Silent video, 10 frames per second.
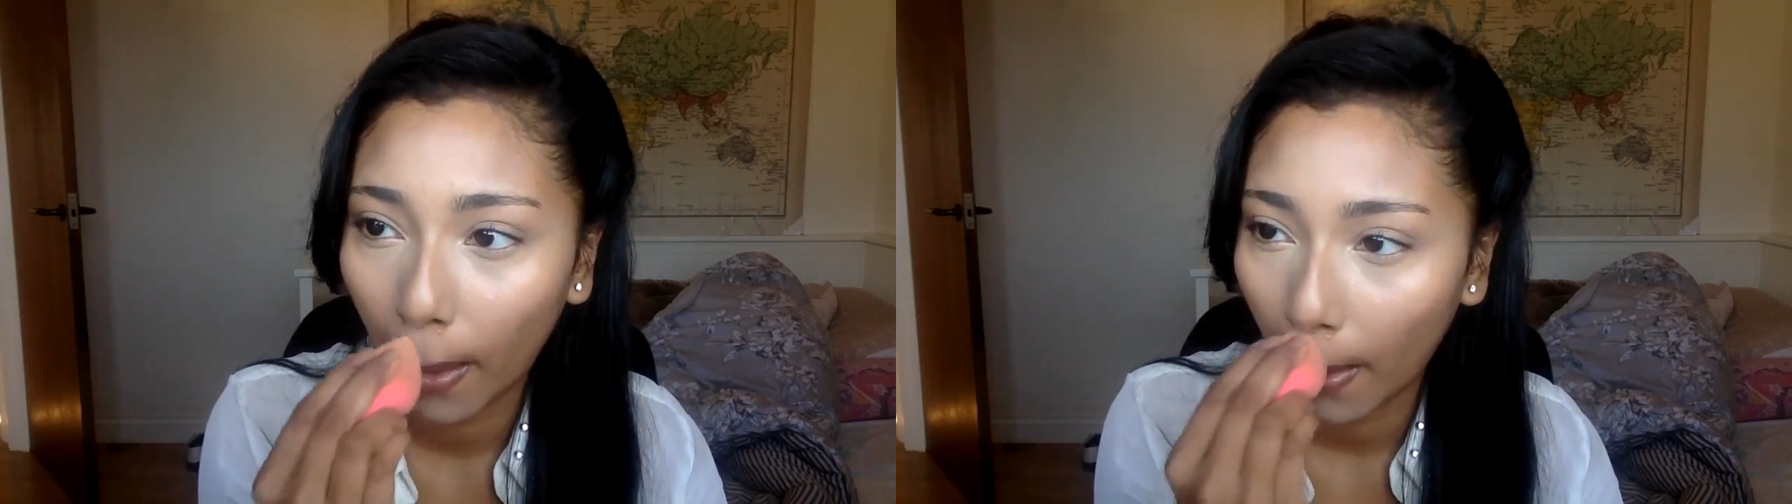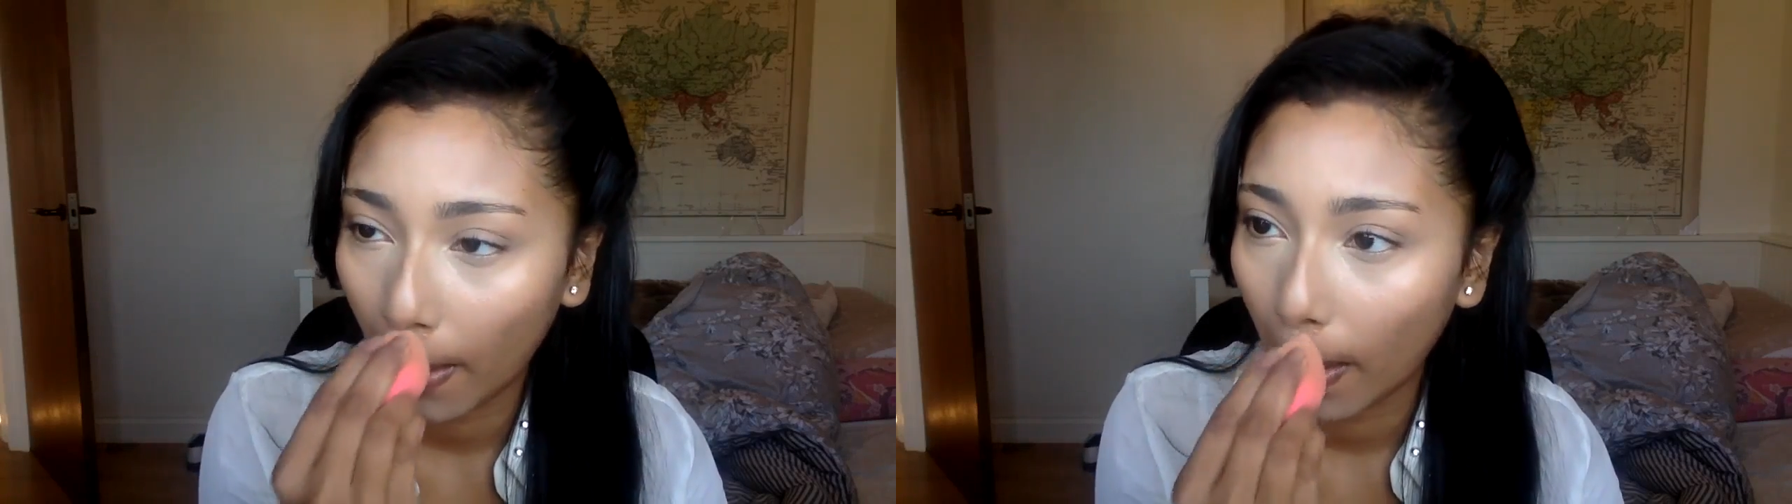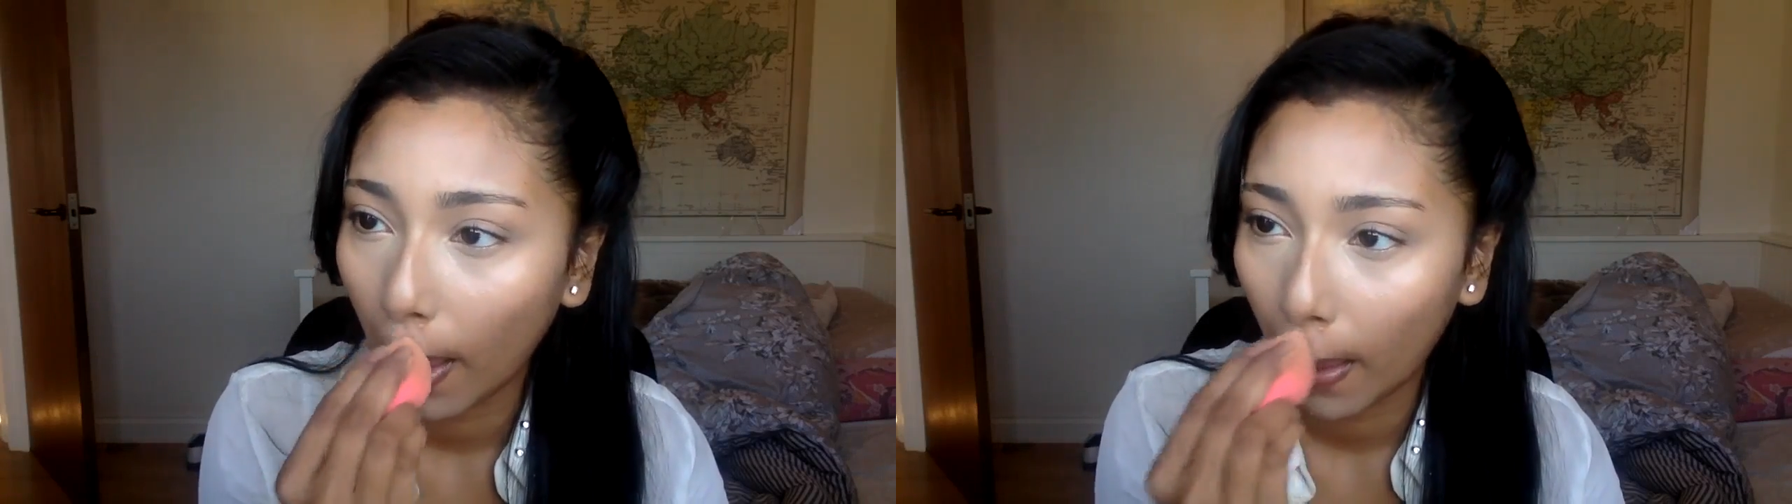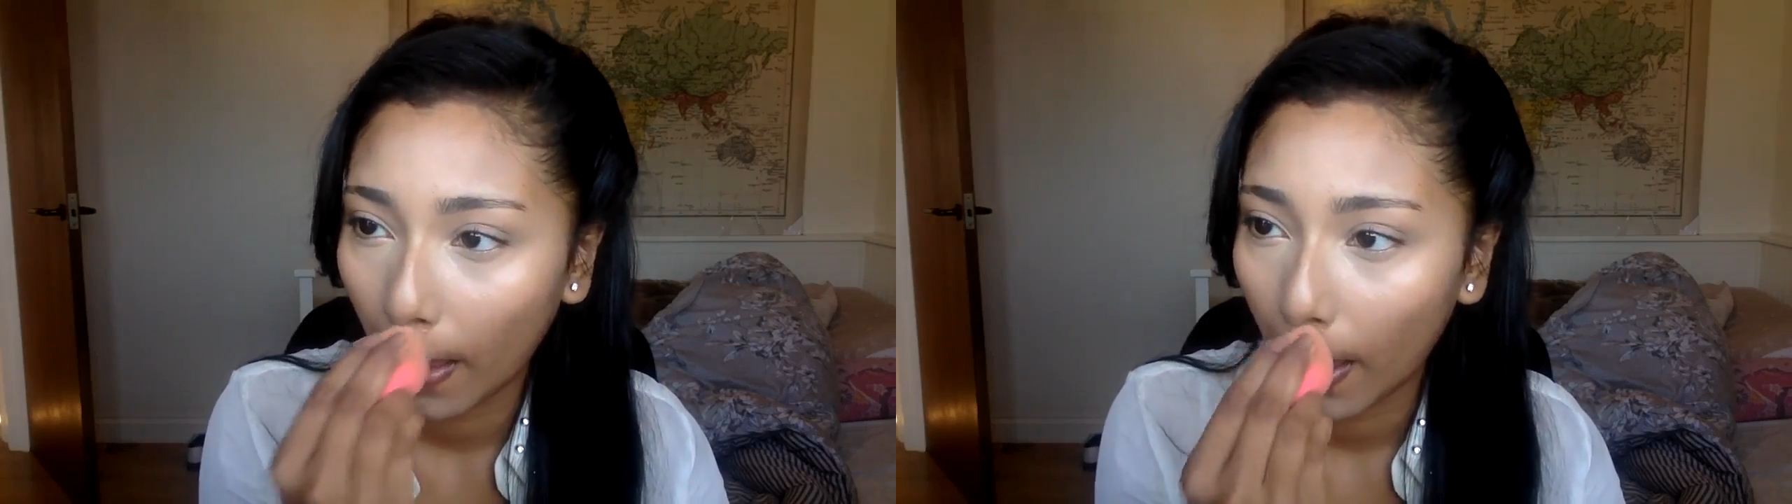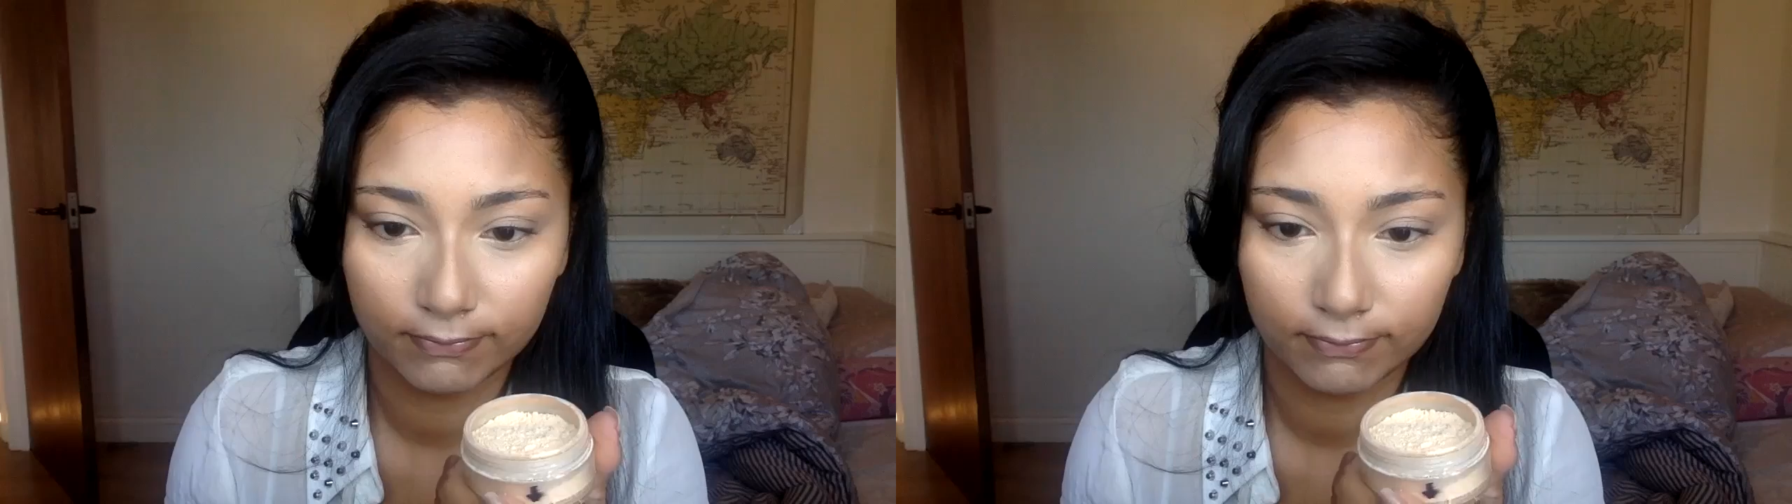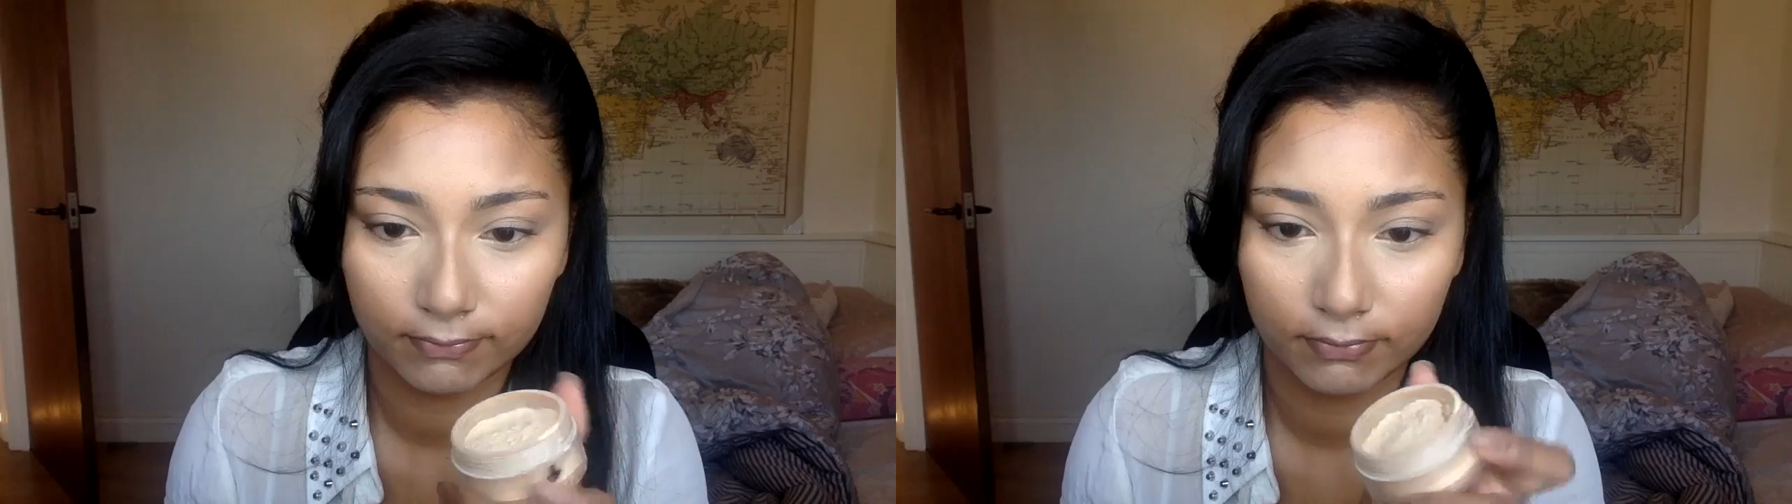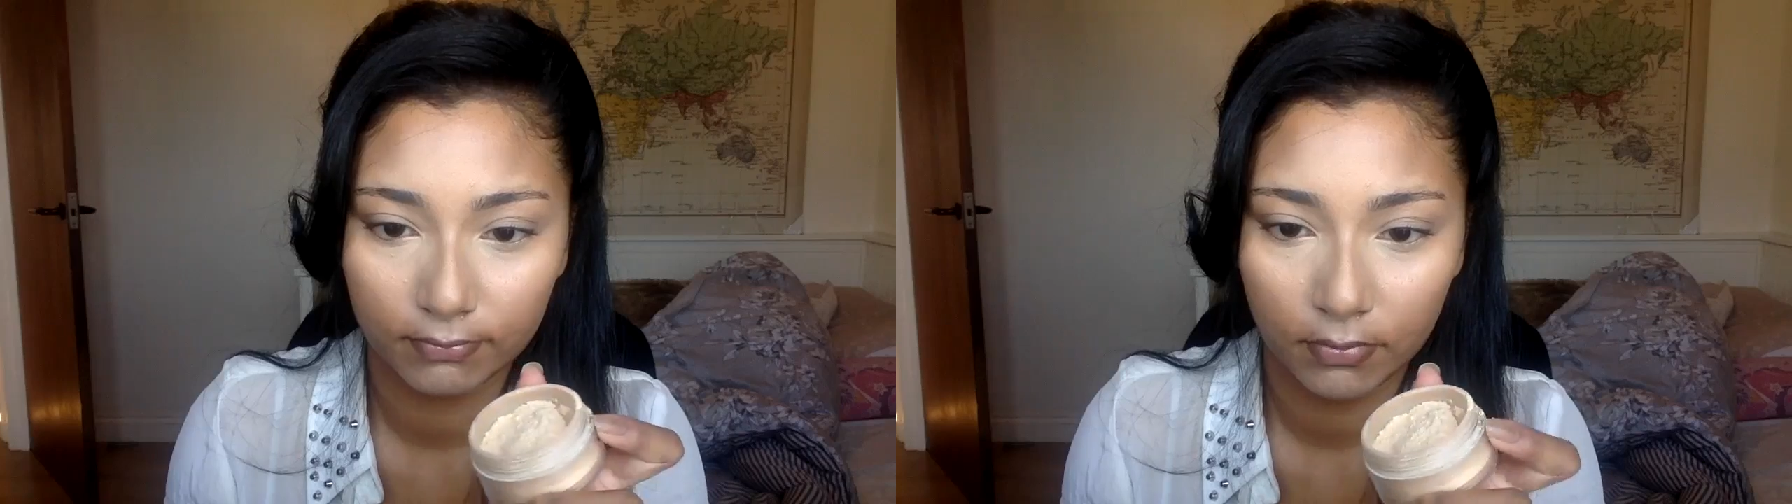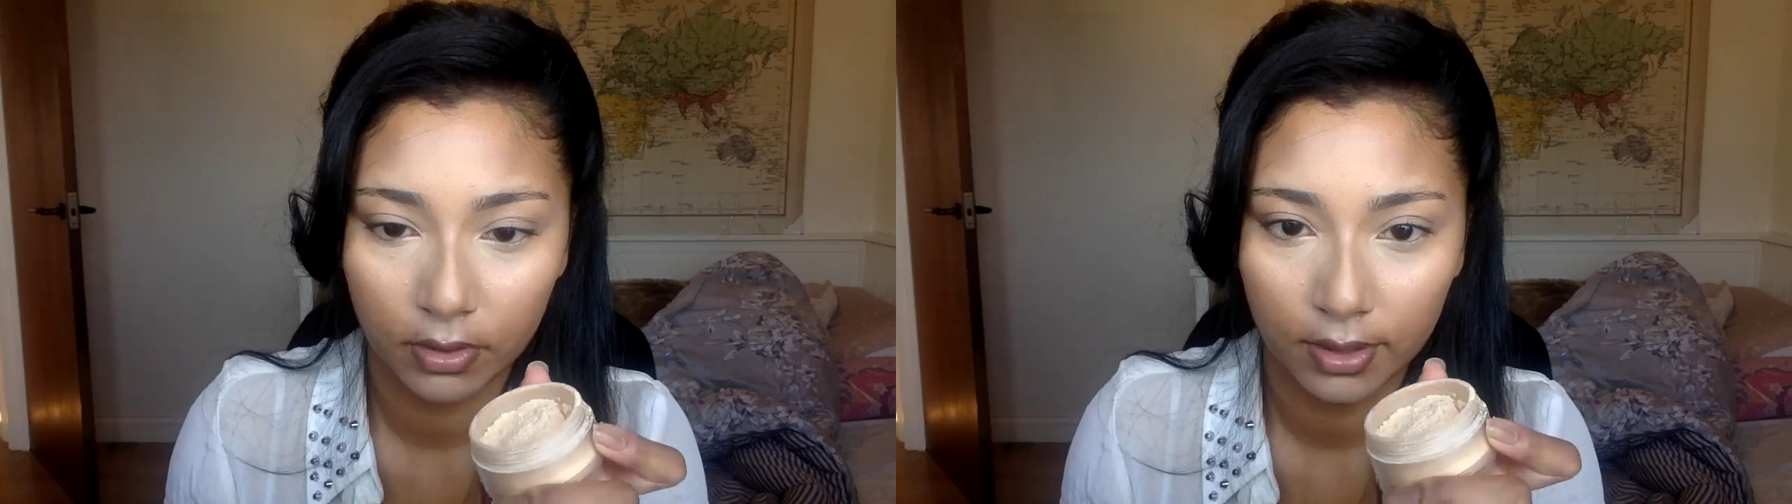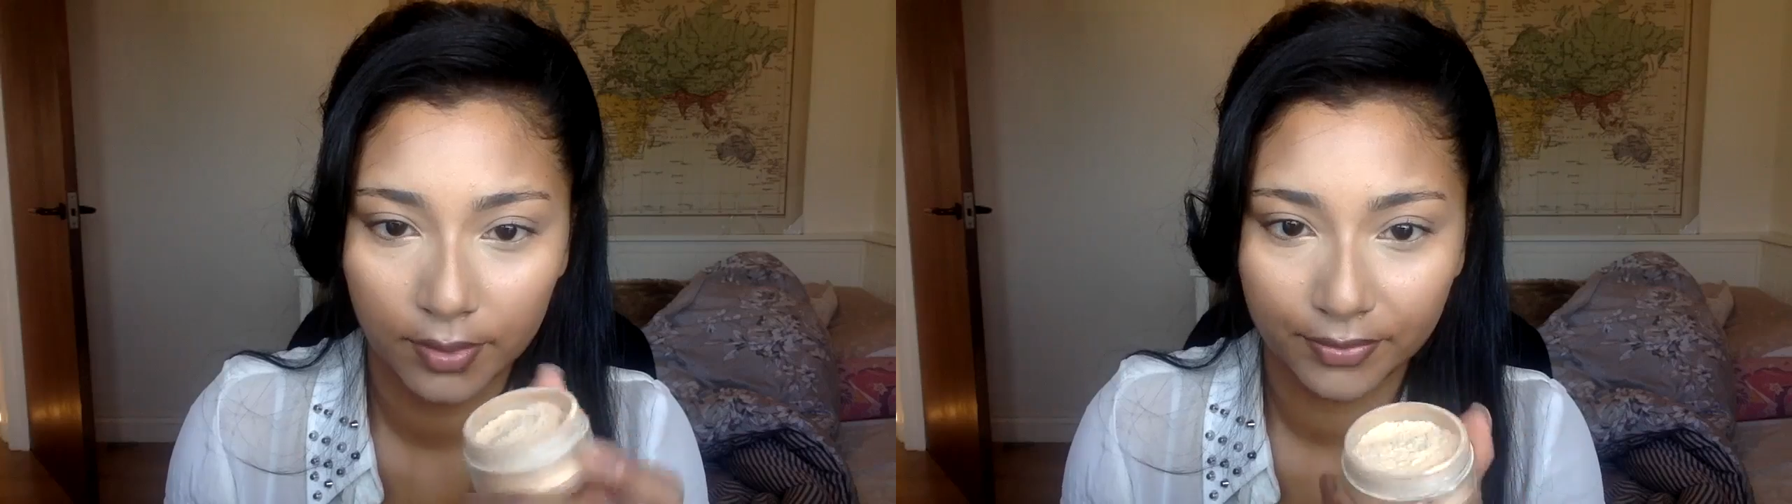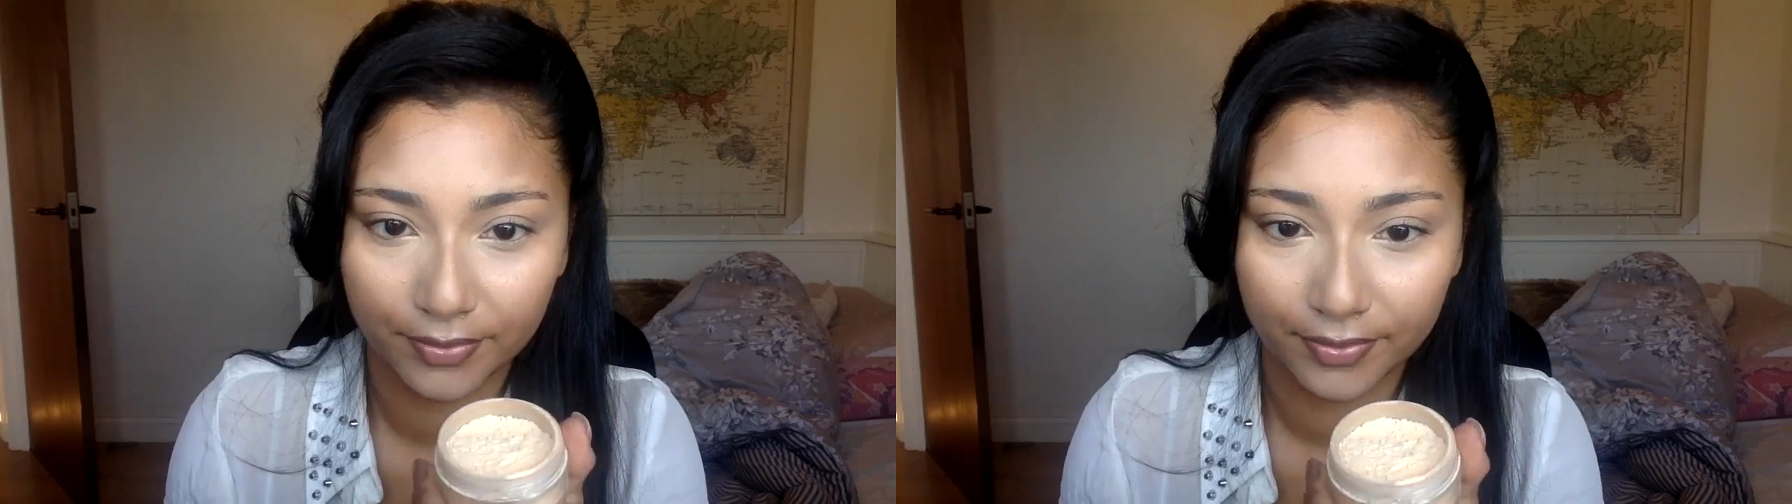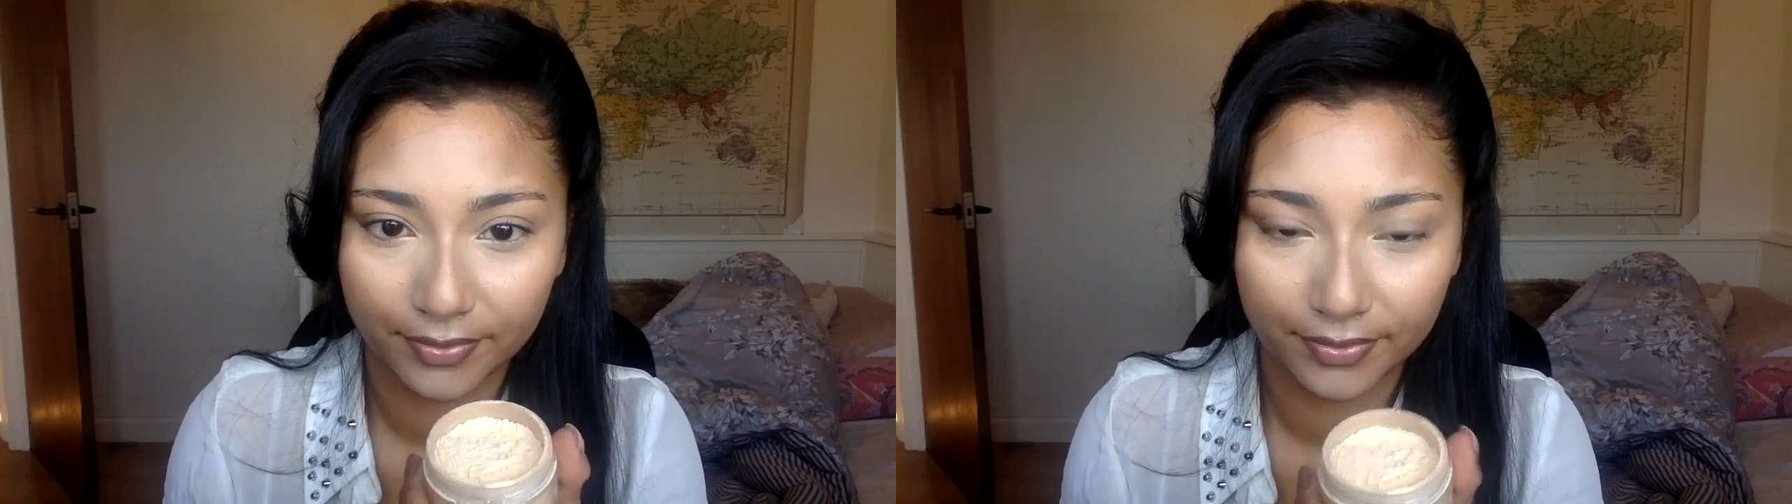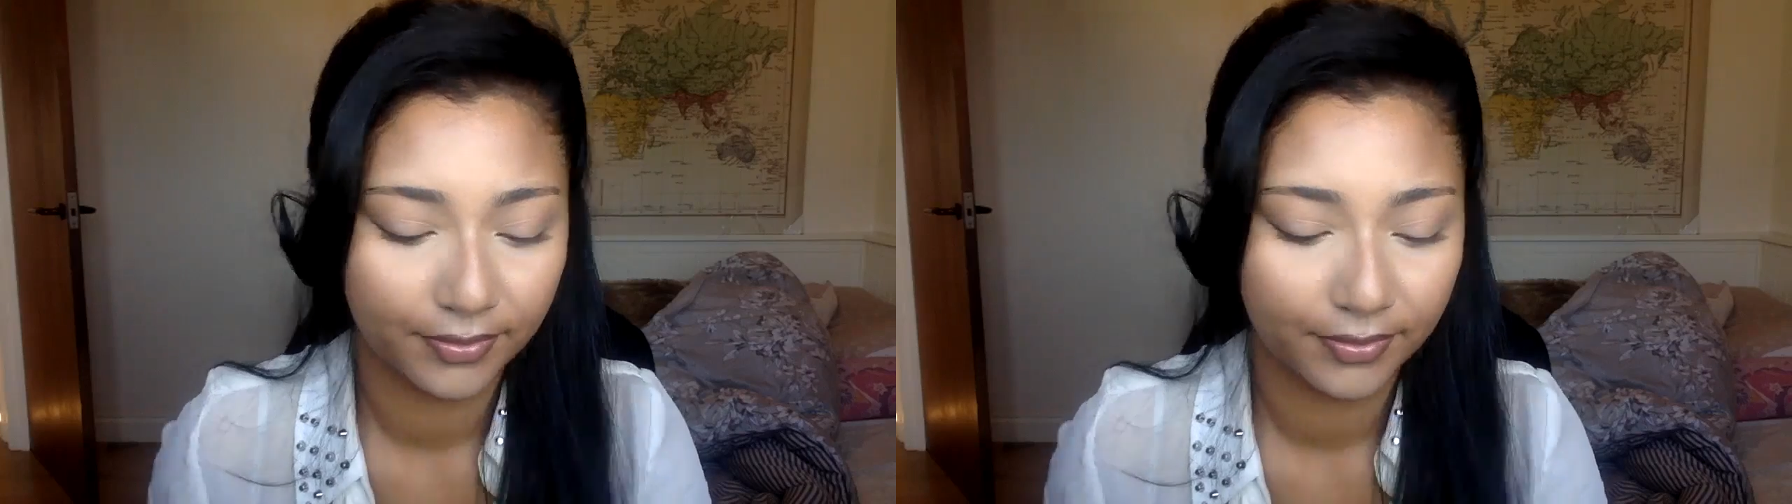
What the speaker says: I will put it on my Cupid's bow